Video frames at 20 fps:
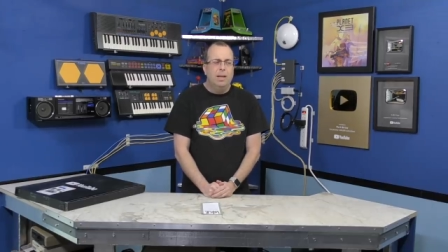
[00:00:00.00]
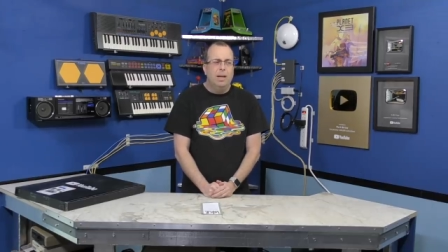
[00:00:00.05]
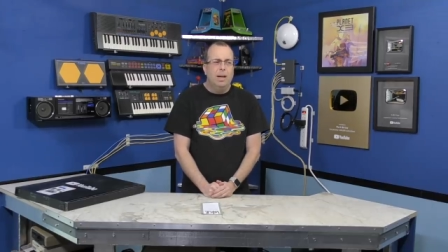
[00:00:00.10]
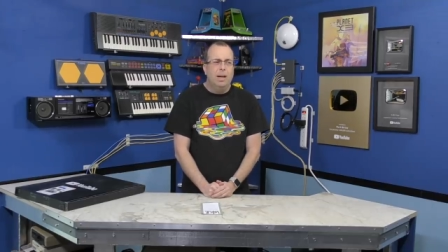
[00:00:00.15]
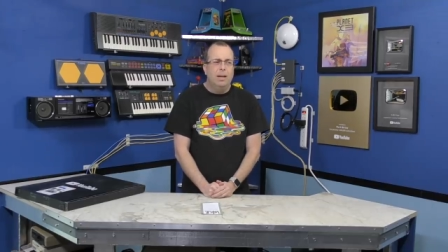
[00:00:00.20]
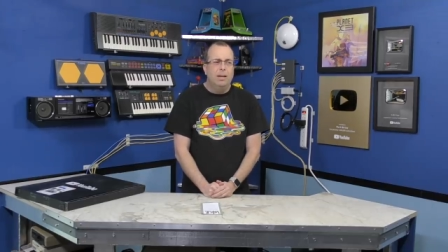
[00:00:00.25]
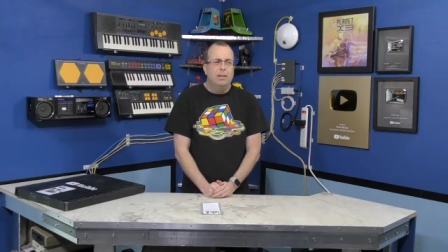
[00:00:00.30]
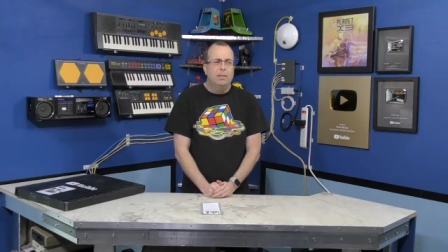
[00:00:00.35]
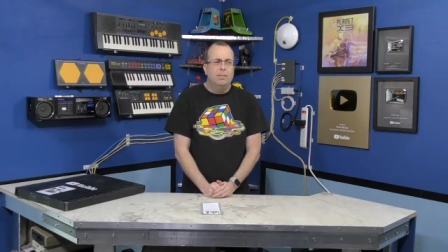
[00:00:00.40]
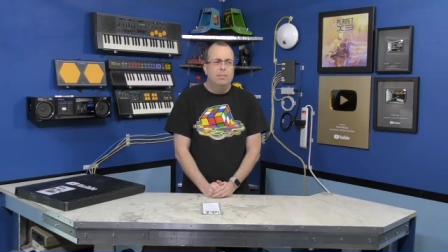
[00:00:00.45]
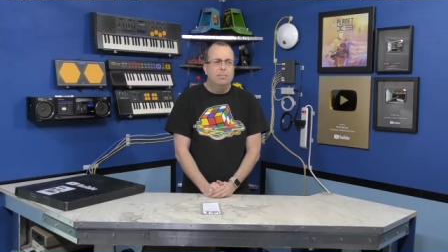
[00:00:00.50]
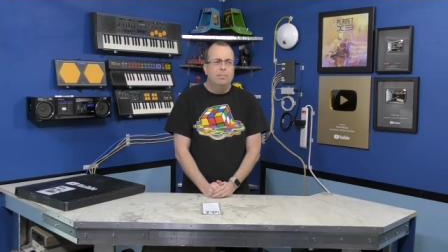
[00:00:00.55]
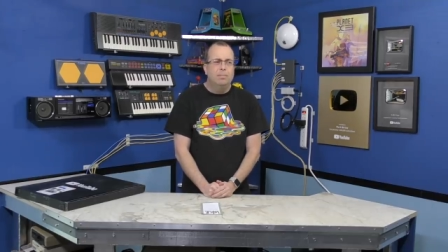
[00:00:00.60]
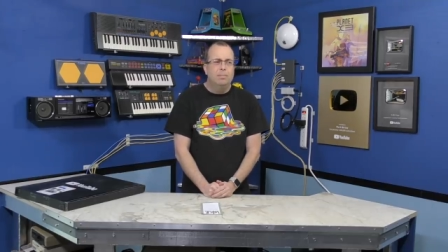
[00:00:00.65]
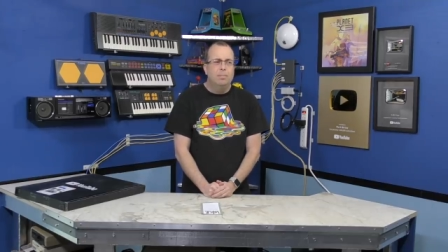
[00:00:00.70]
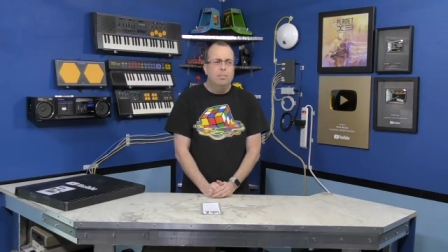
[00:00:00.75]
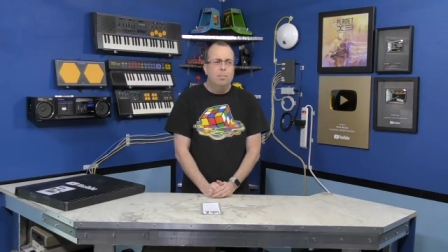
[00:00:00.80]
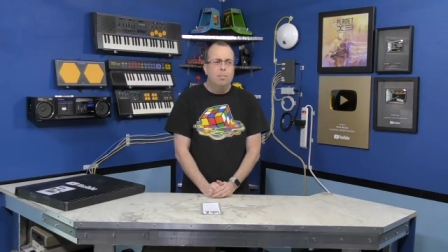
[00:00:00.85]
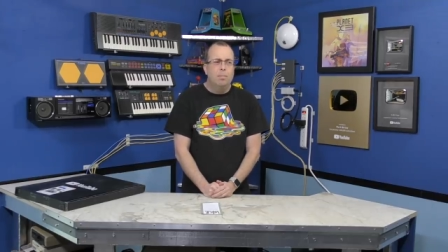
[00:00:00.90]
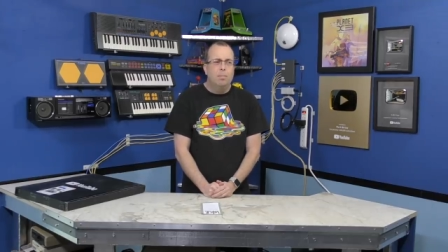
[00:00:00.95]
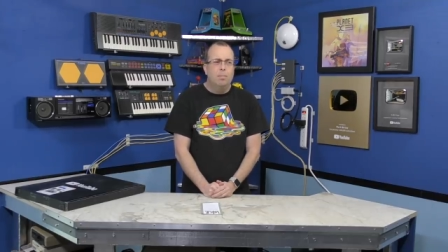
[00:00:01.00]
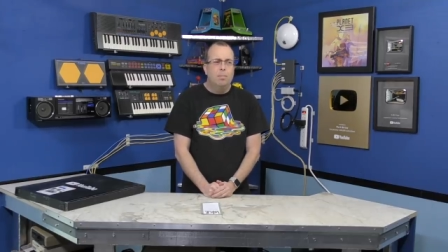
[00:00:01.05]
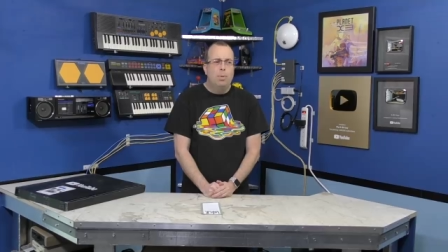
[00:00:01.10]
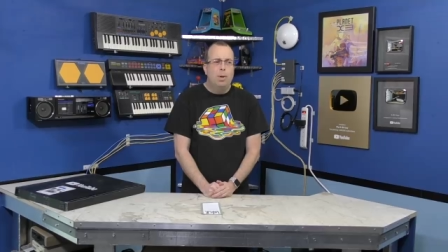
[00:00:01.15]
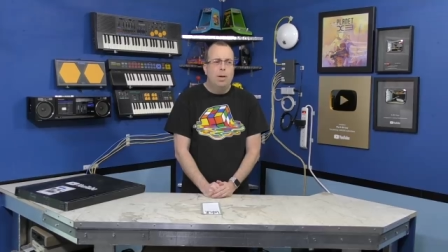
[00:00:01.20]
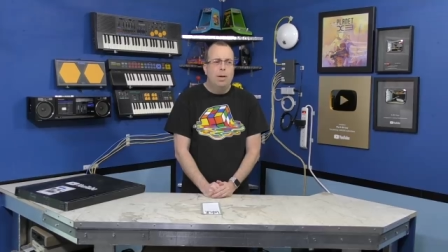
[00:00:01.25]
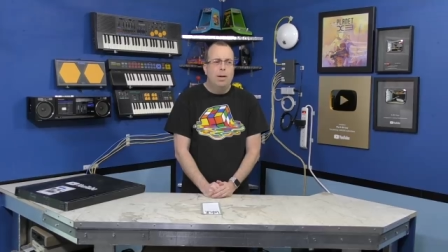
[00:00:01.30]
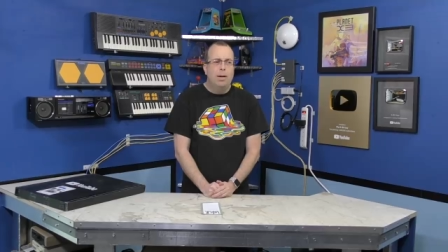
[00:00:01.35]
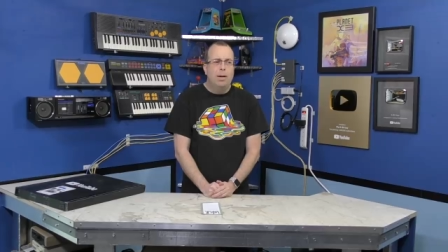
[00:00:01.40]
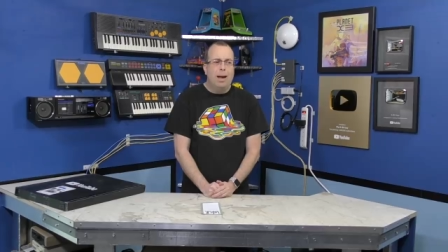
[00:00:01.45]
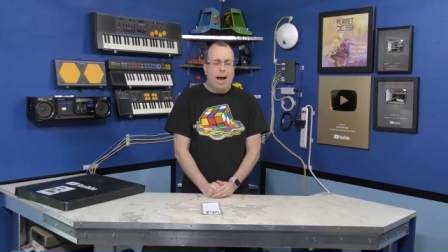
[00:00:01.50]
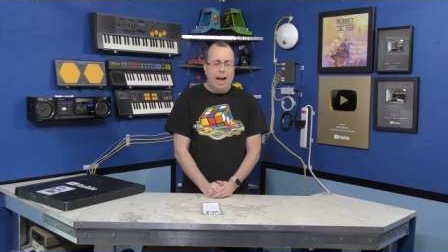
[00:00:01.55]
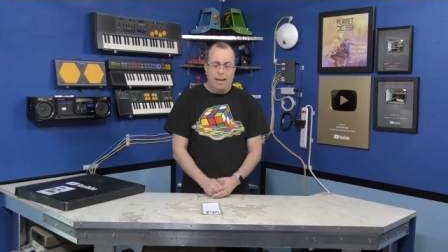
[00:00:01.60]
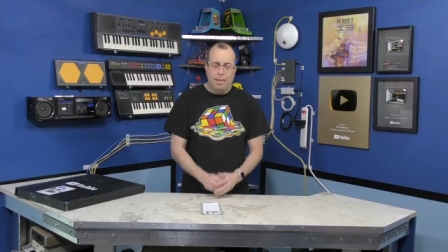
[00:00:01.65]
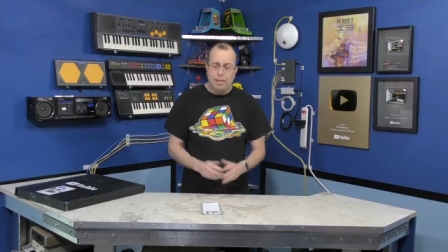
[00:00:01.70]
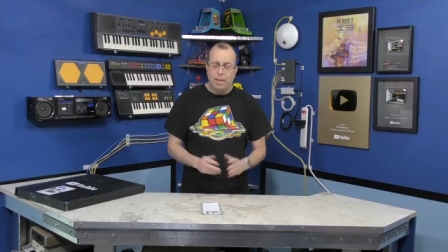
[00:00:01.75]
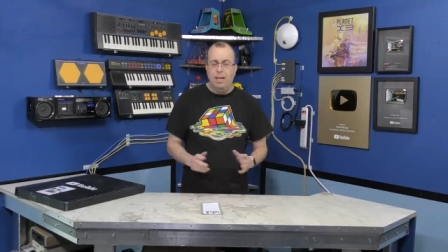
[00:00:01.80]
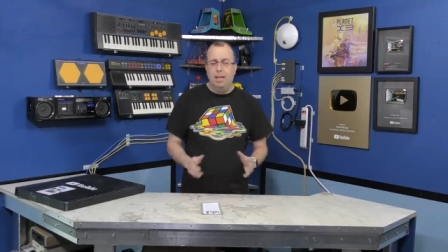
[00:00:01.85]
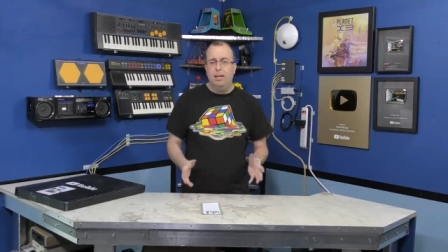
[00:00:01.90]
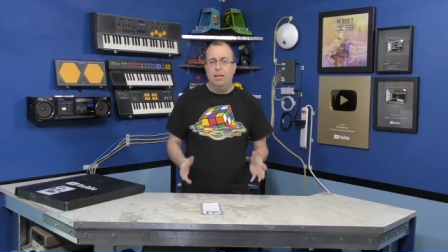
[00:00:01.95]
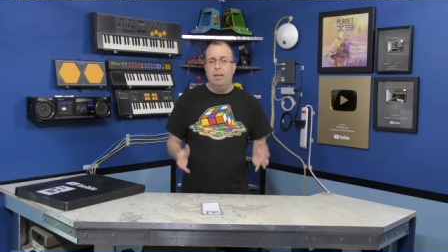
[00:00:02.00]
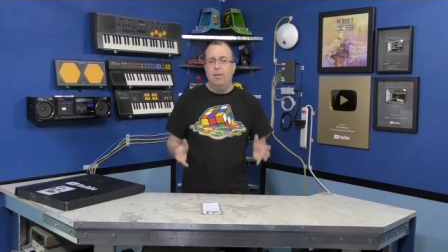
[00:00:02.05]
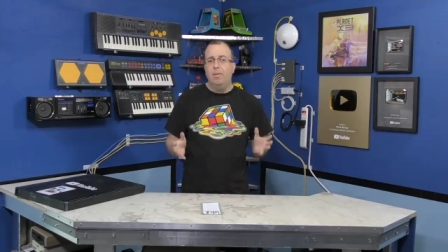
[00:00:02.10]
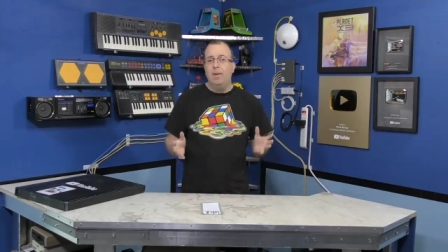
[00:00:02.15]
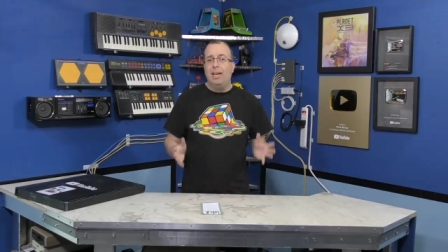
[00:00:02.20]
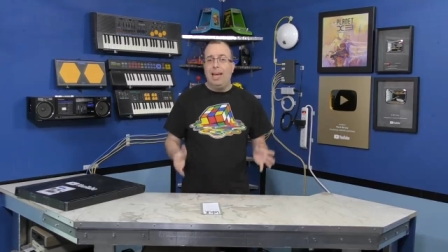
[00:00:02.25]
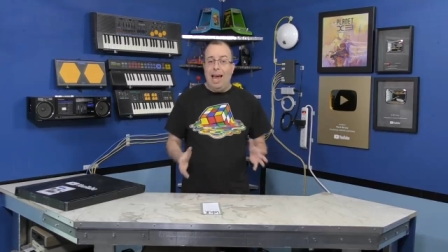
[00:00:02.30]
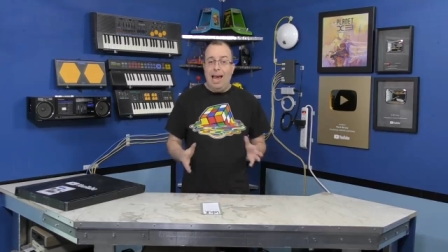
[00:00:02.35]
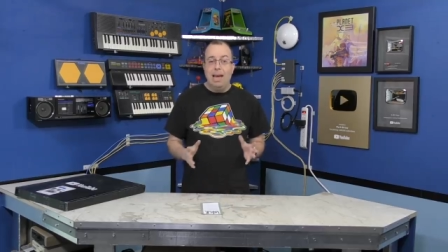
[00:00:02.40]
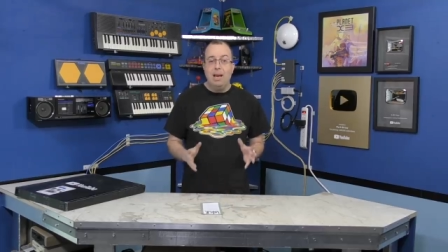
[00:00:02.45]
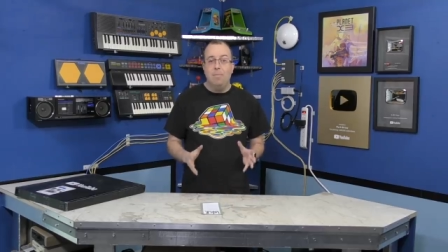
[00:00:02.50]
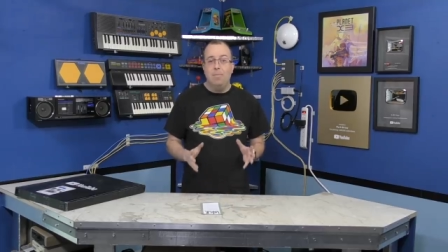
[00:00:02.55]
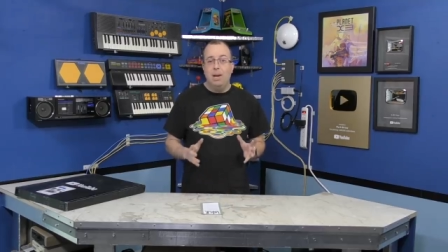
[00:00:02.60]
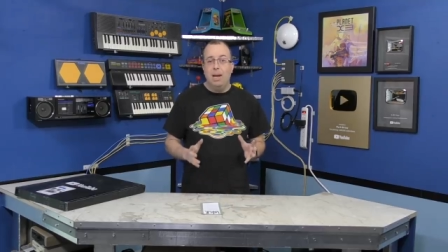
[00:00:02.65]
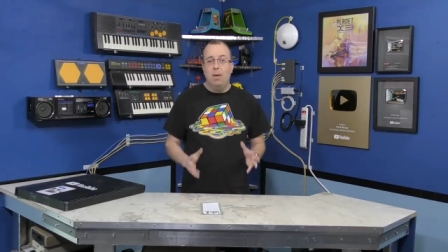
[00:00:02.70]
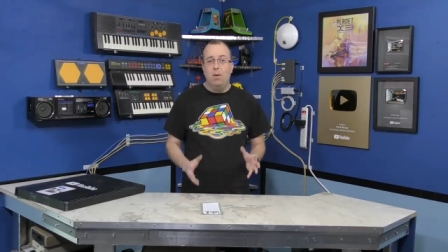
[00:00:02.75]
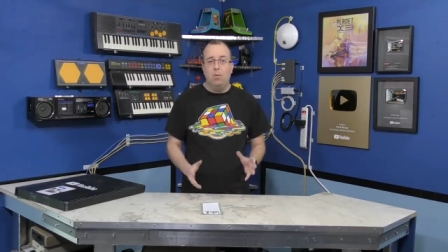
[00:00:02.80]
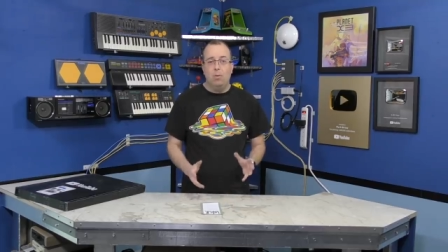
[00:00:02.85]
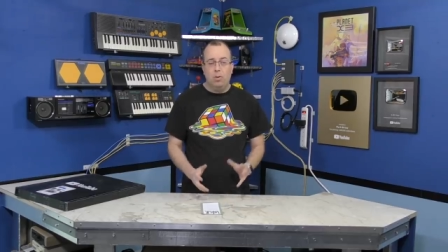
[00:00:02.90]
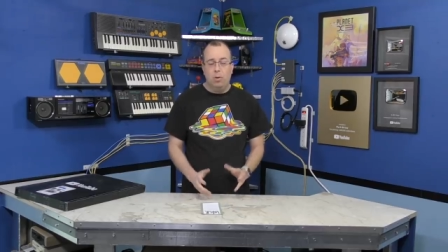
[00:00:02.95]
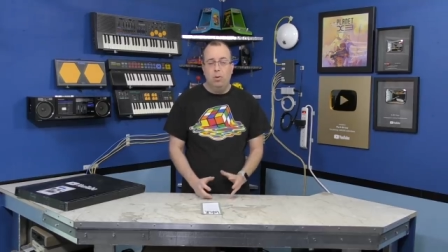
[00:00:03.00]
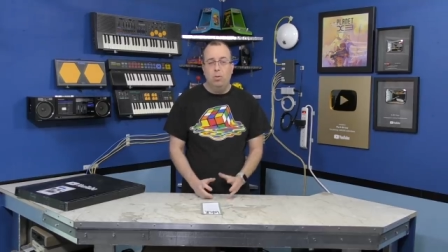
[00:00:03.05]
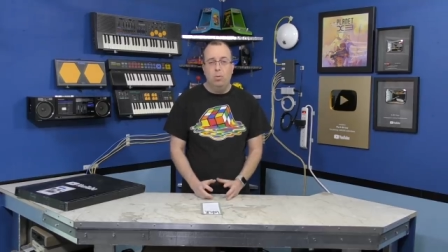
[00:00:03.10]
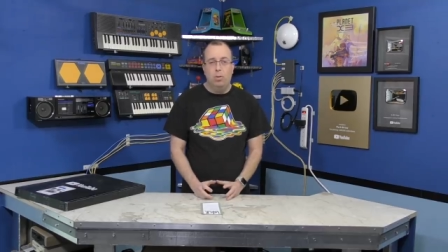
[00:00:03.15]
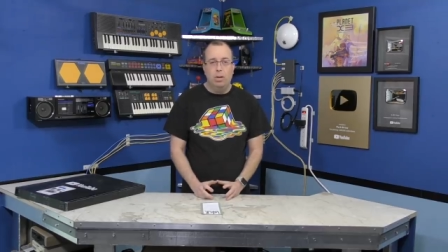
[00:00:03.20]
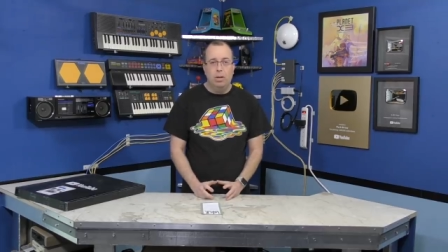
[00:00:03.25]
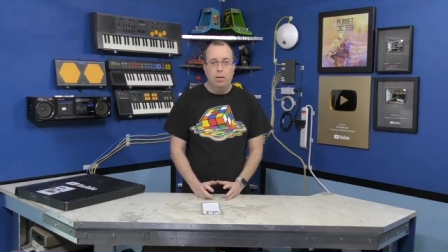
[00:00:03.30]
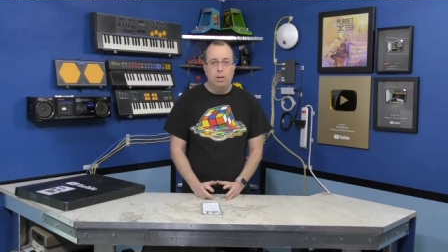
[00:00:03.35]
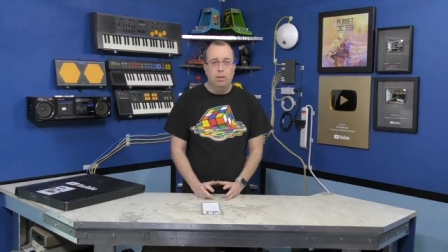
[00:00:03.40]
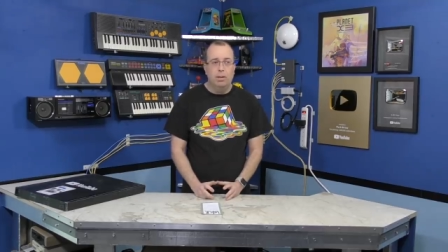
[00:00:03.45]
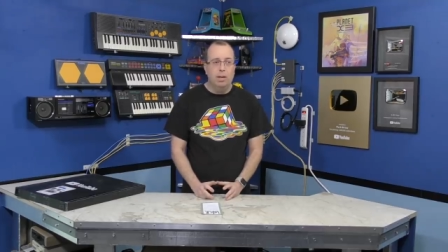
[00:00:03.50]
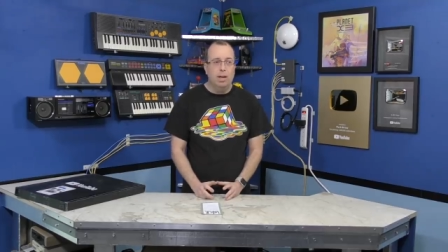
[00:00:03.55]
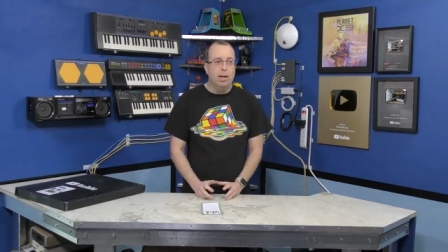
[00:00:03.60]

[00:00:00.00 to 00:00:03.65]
Um, but I think that if it came down to it,